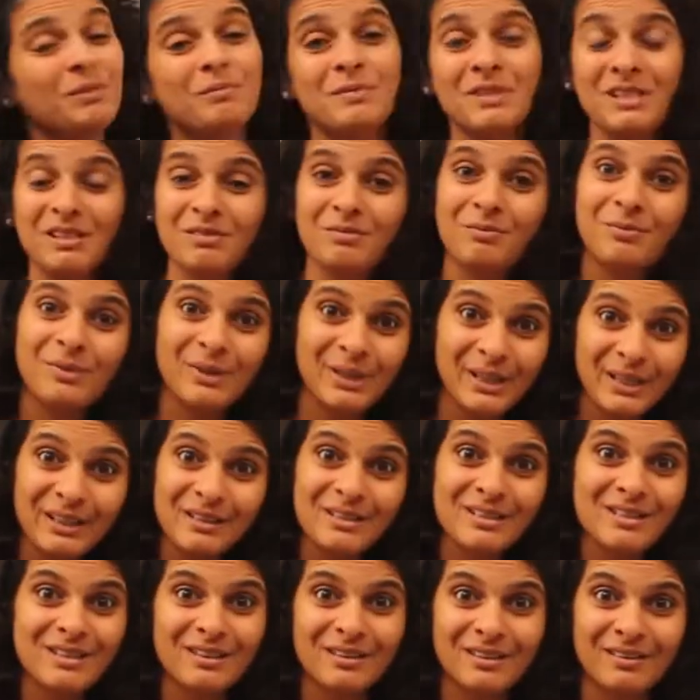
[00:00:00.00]
primitive
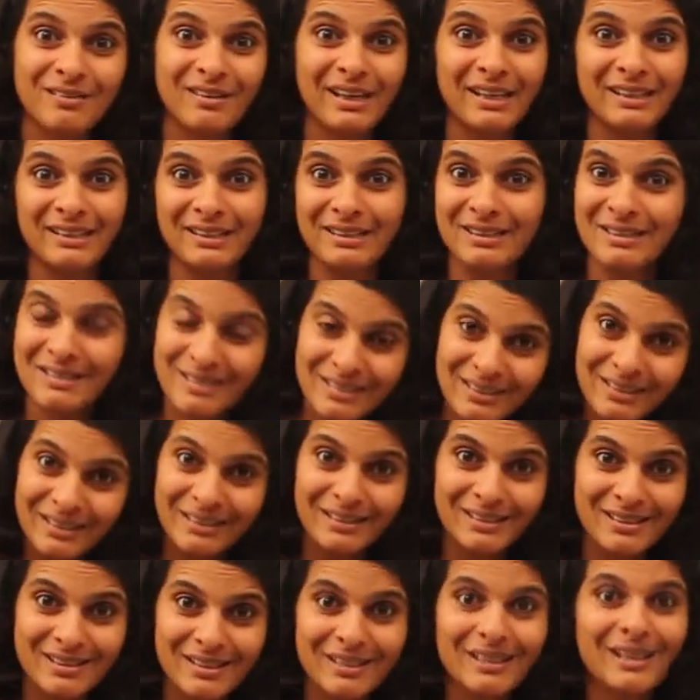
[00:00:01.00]
brain is in the riding
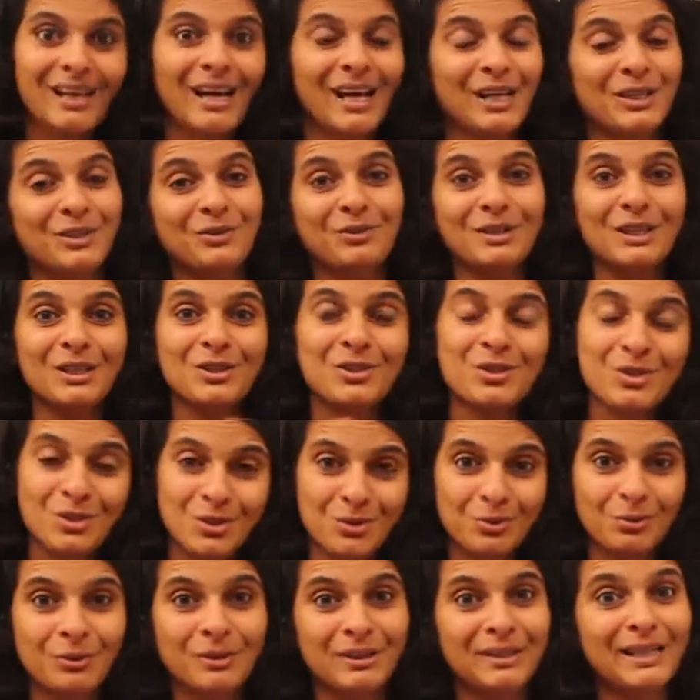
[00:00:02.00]
seat and you need to
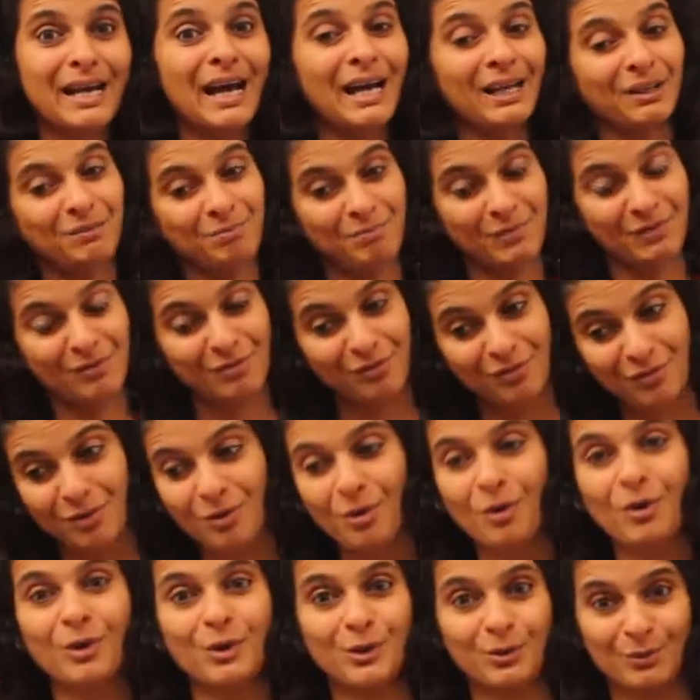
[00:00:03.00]
soothe that
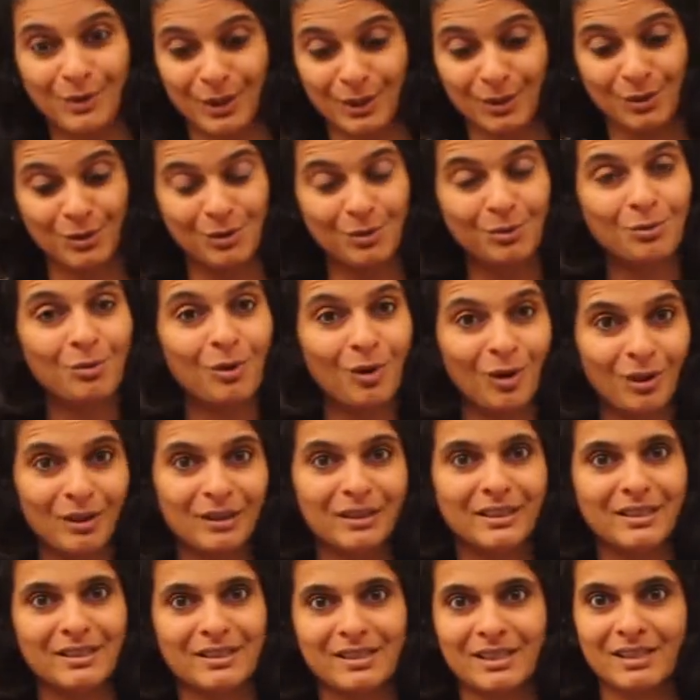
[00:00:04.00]
before you can do
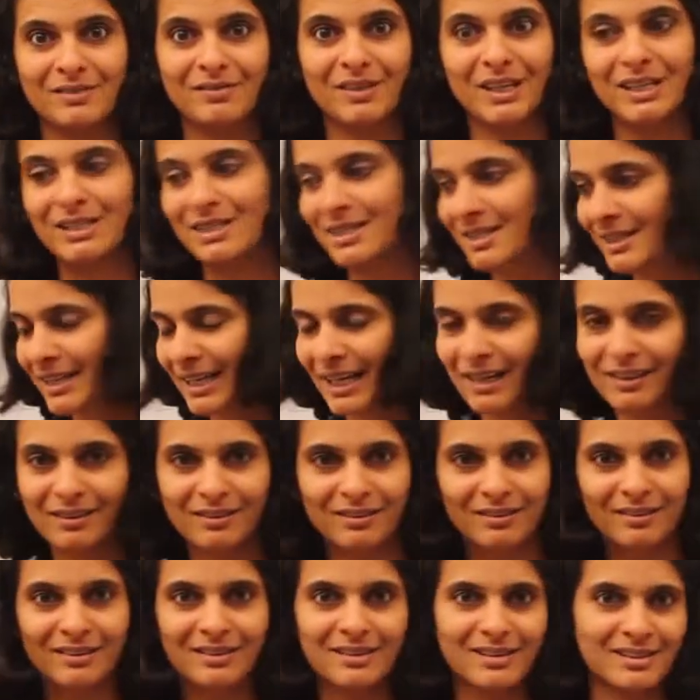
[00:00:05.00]
all these advanced
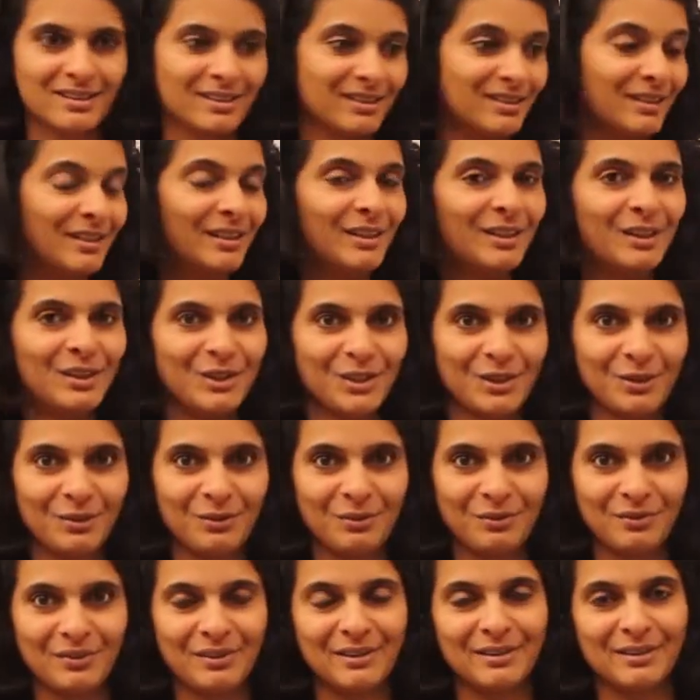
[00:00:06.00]
calculus and, you
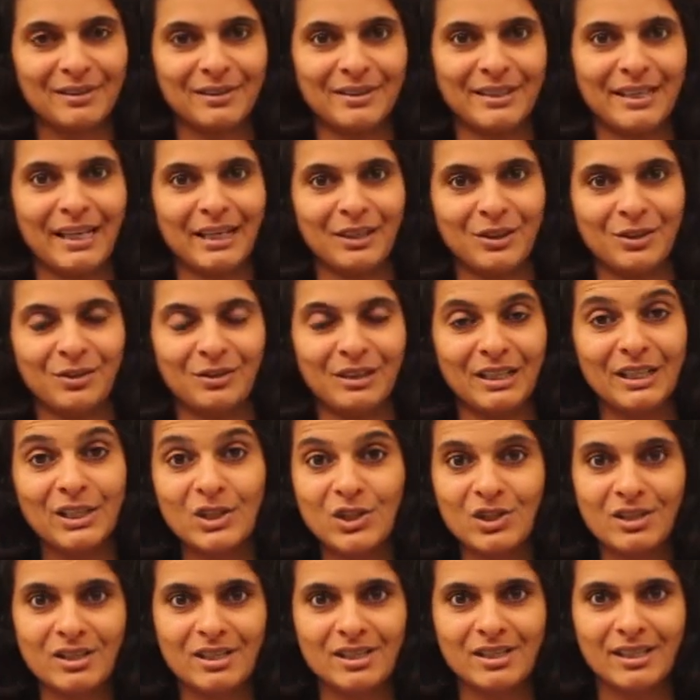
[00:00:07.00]
know,
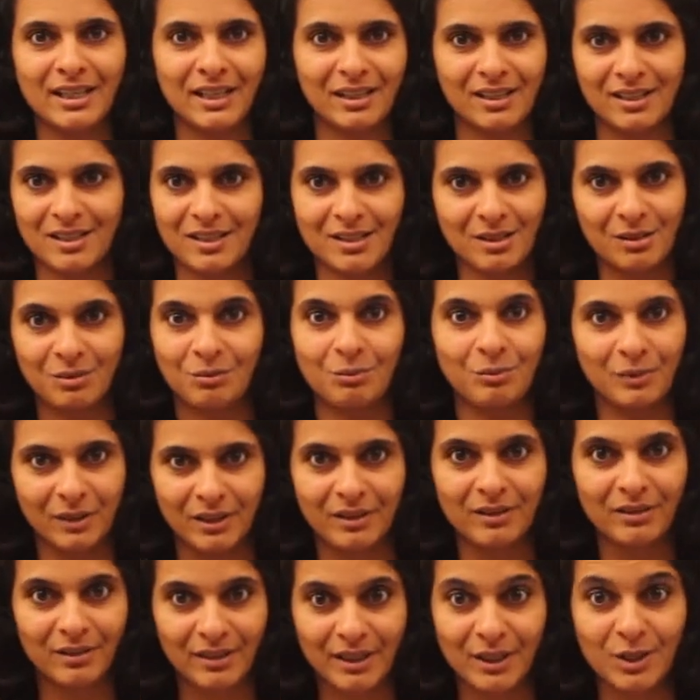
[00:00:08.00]
calculations that
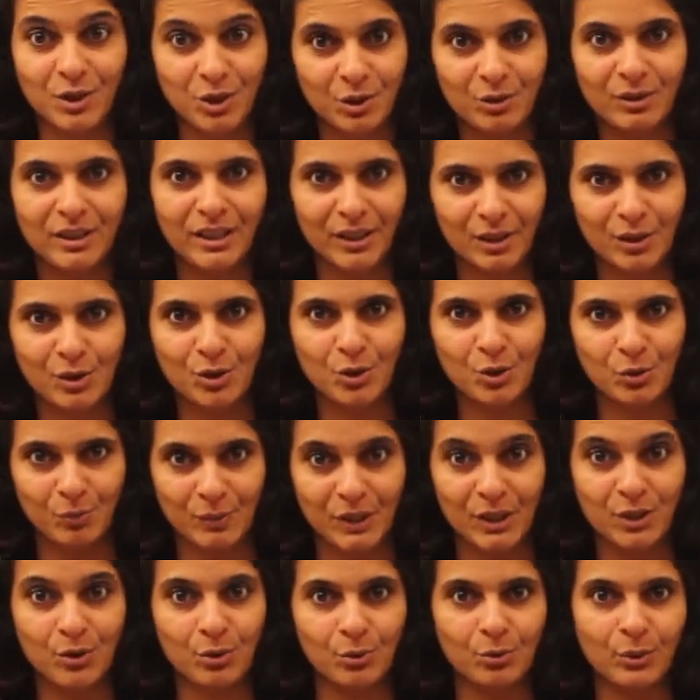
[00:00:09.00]
what that you needed to
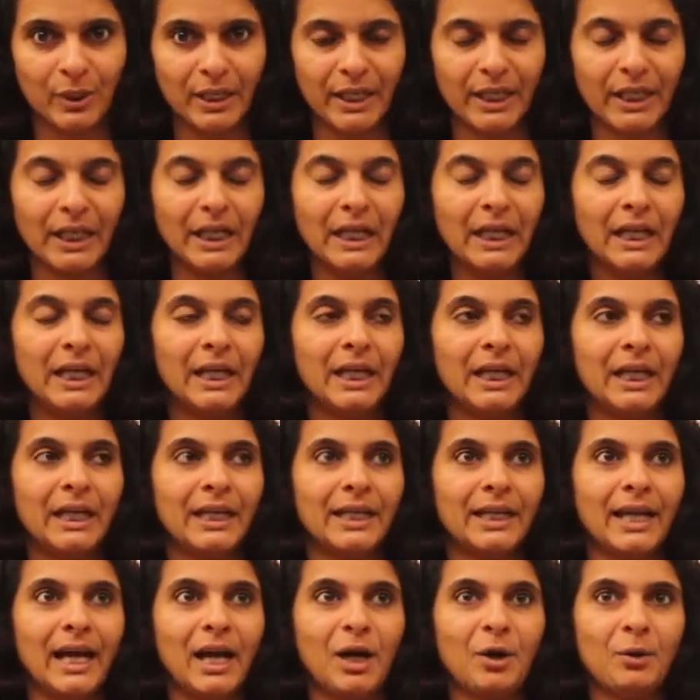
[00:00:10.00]
be doing.
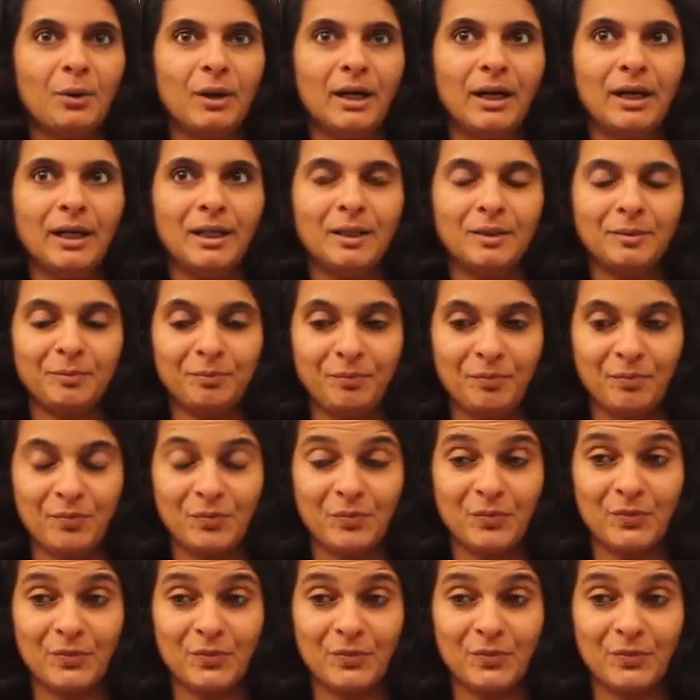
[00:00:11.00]
Now,